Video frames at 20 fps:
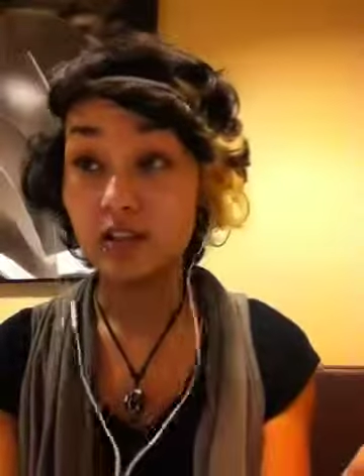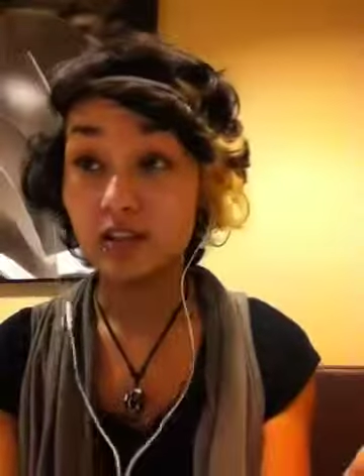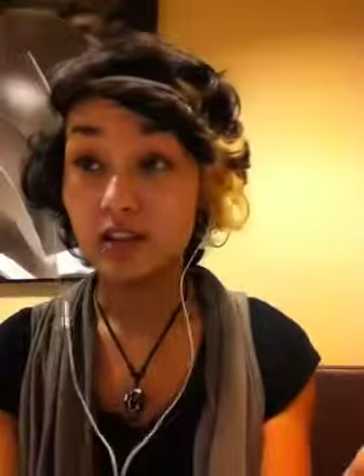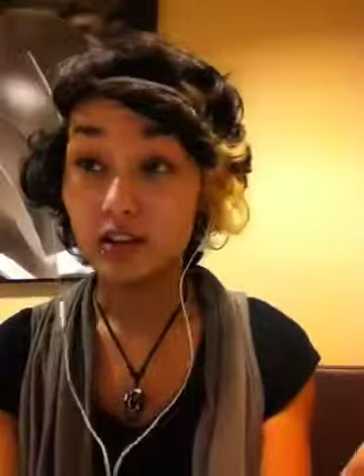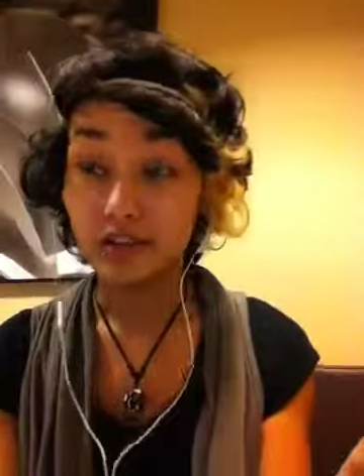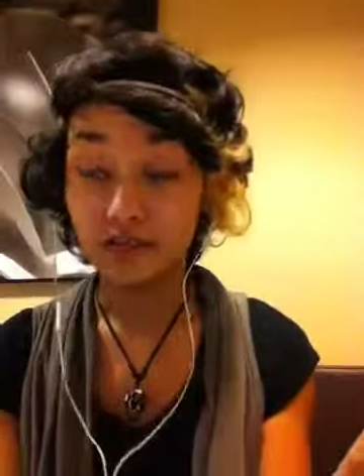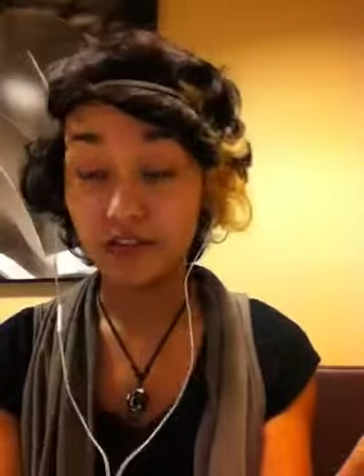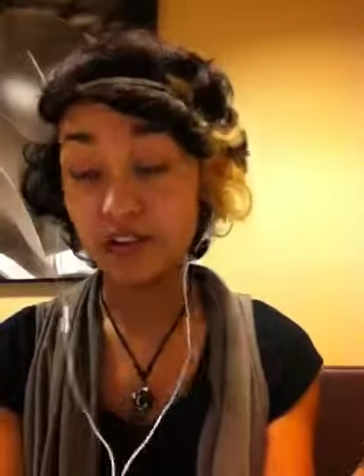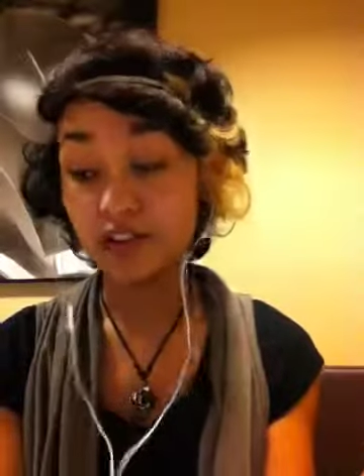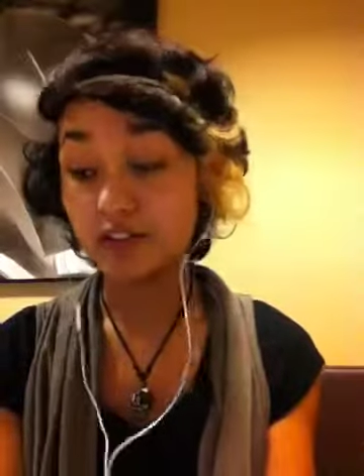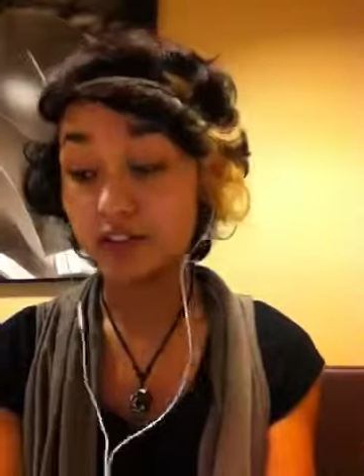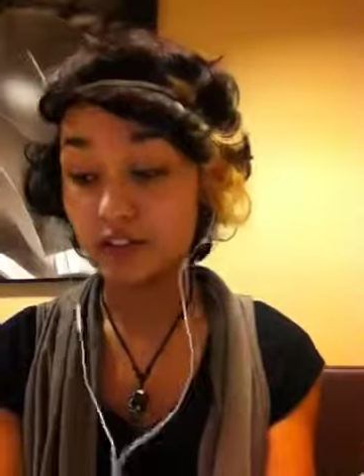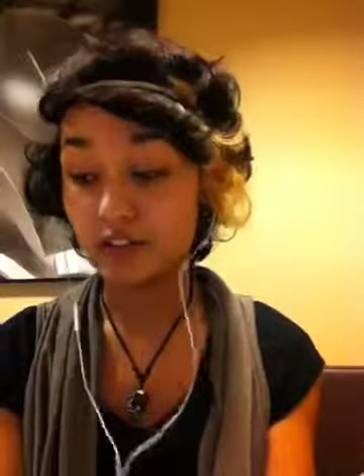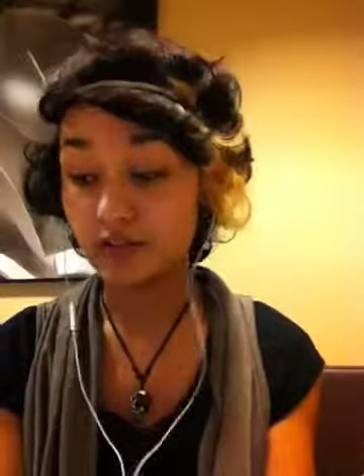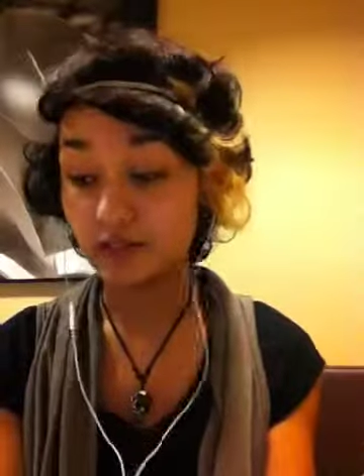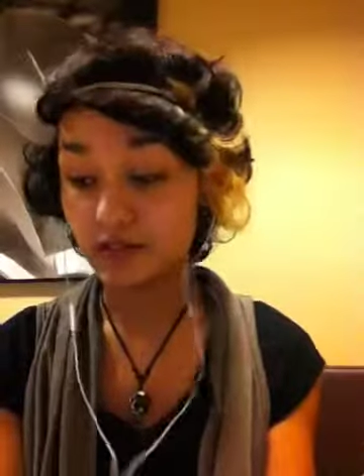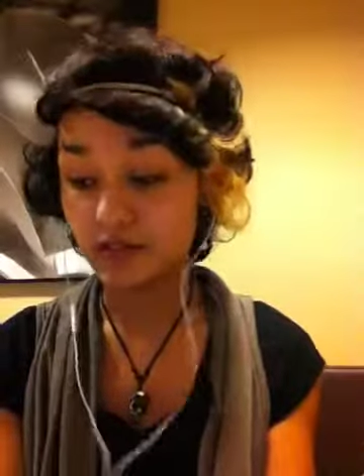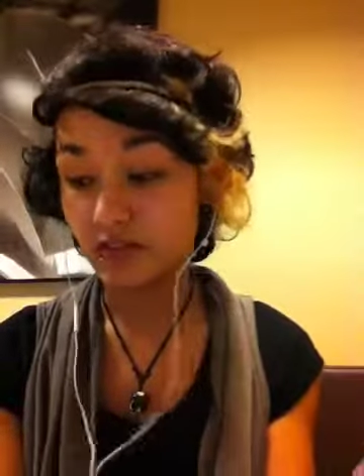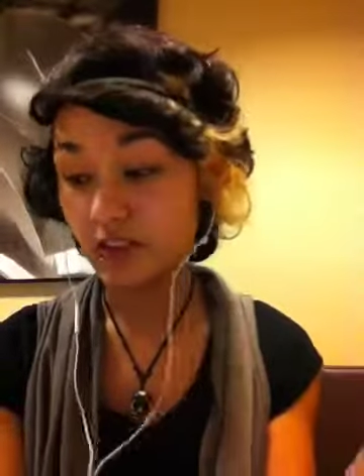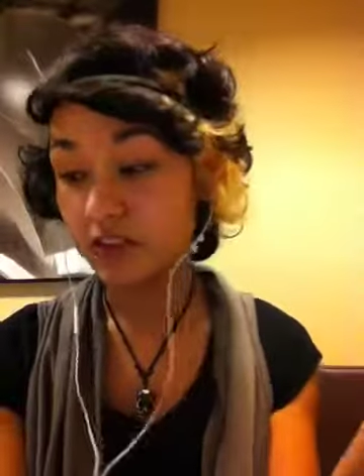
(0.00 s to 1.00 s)

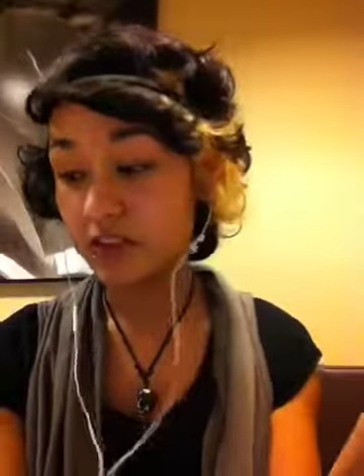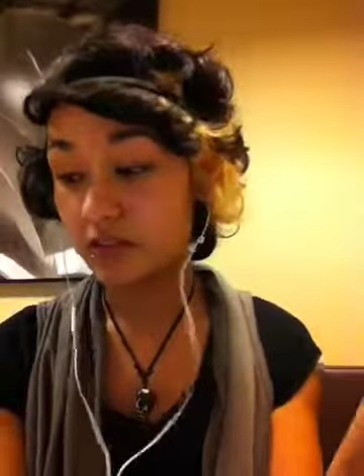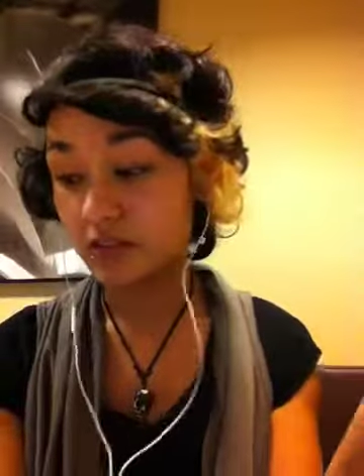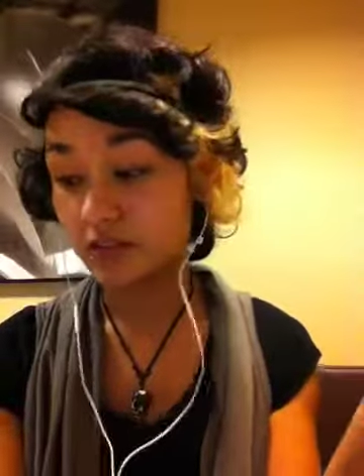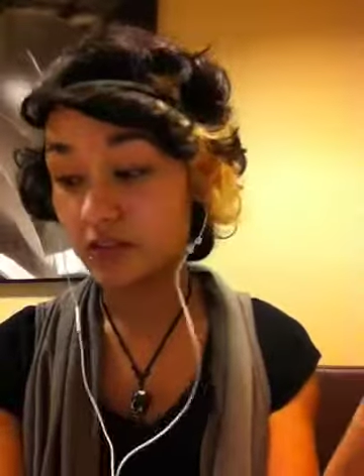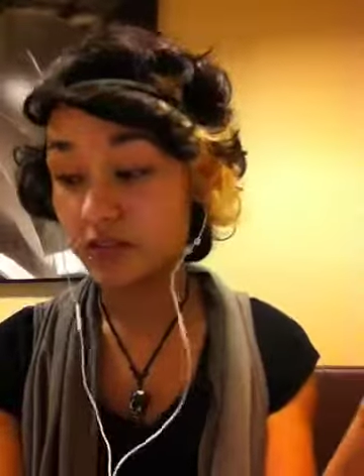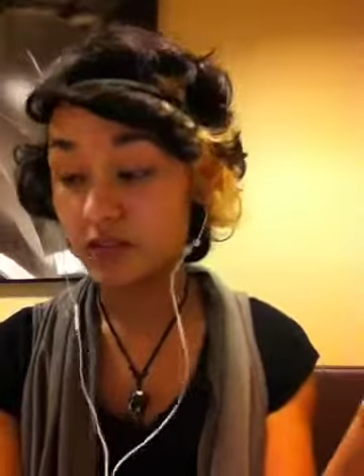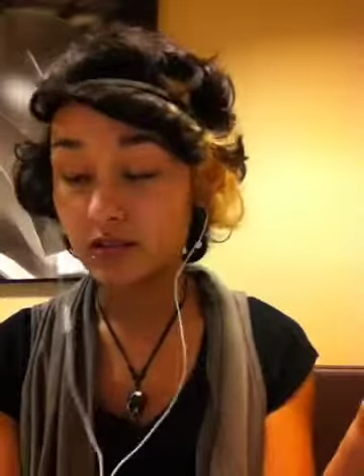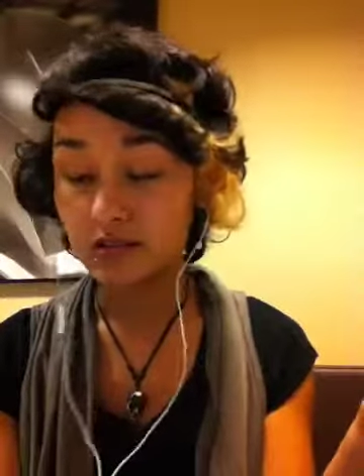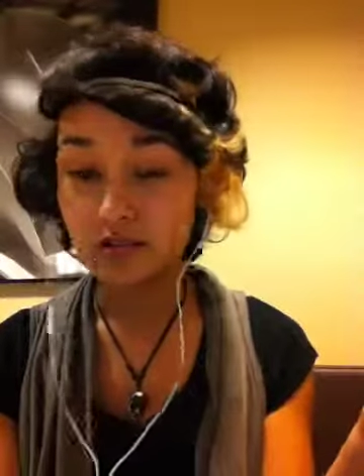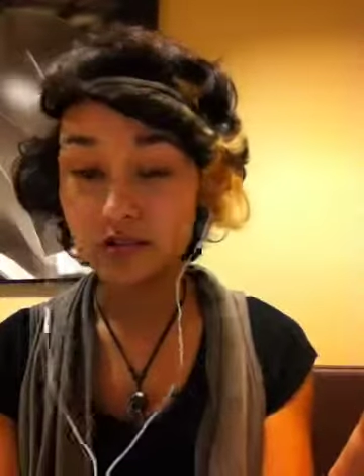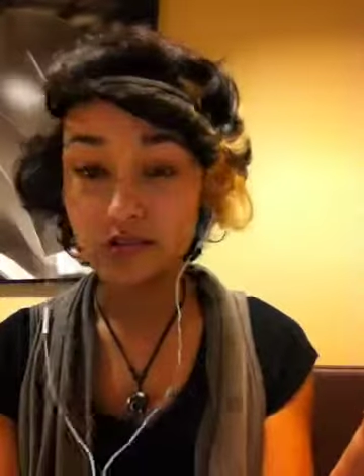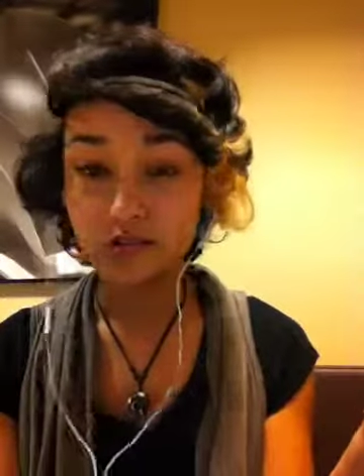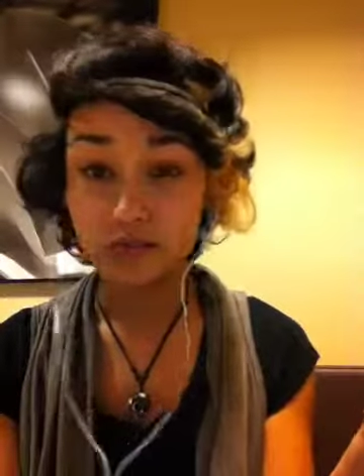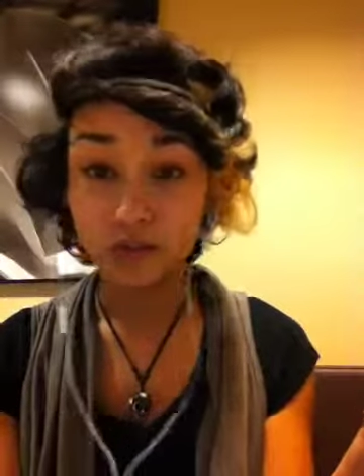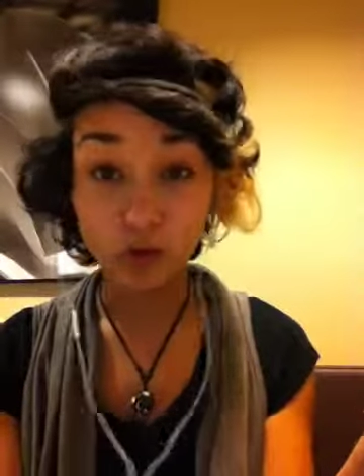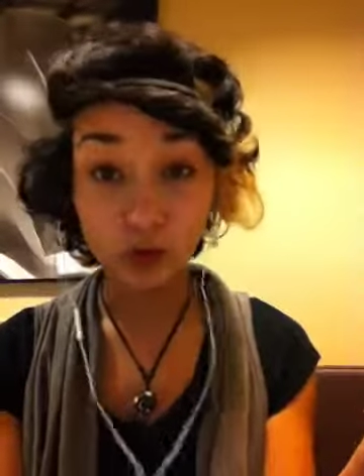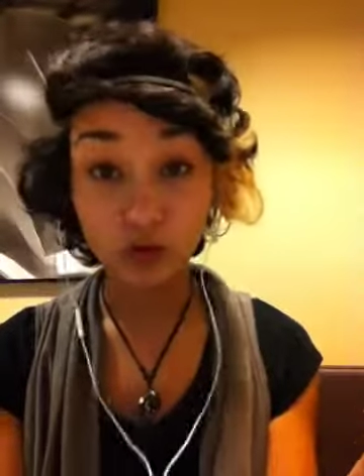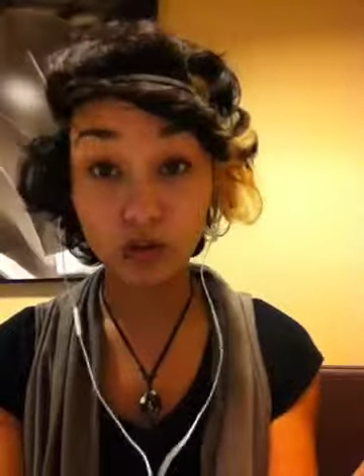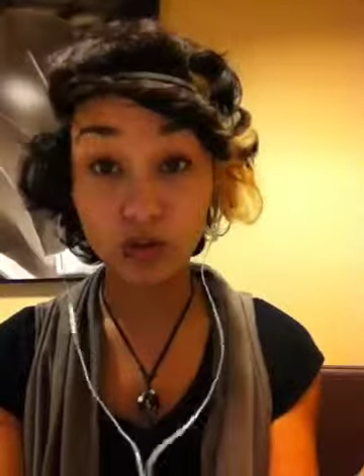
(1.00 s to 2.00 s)
offensive and
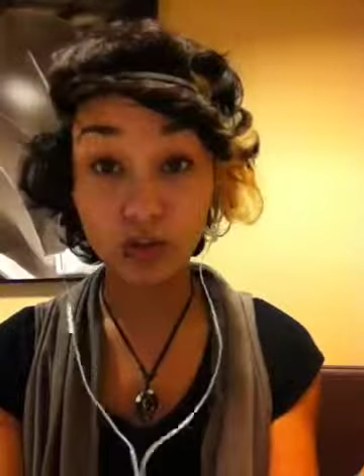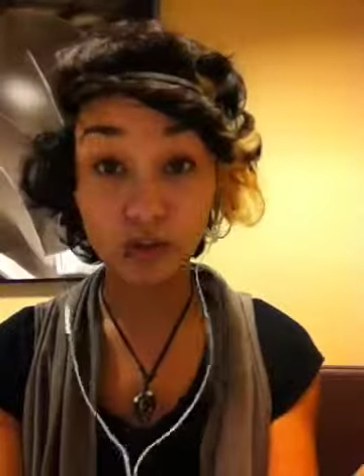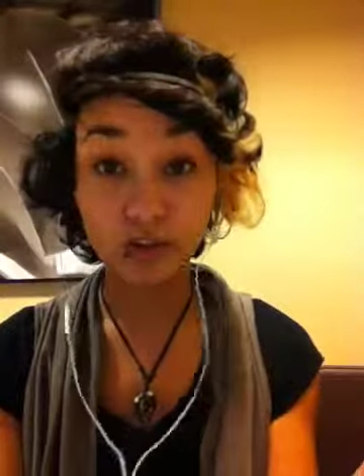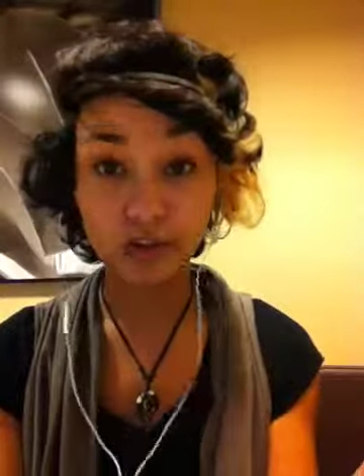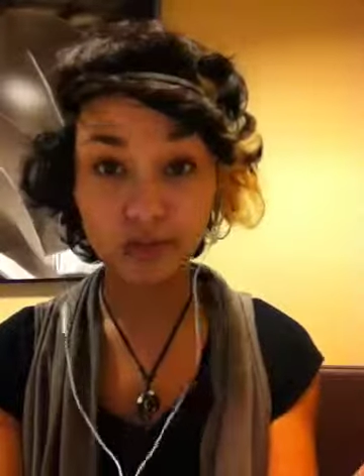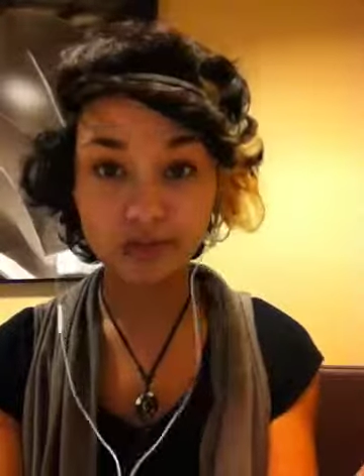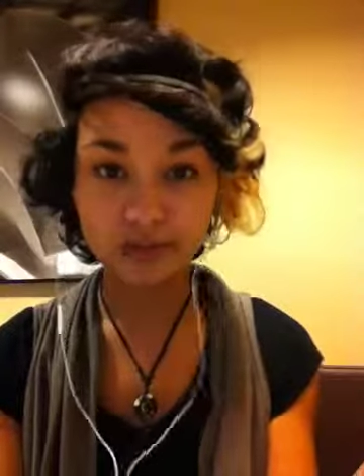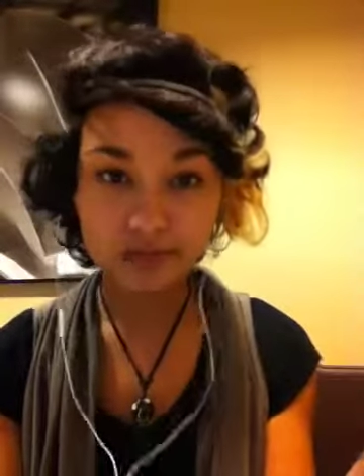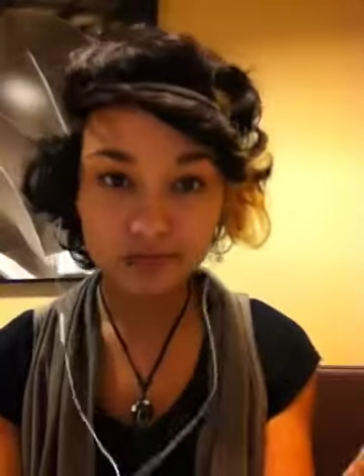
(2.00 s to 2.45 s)
vulgar.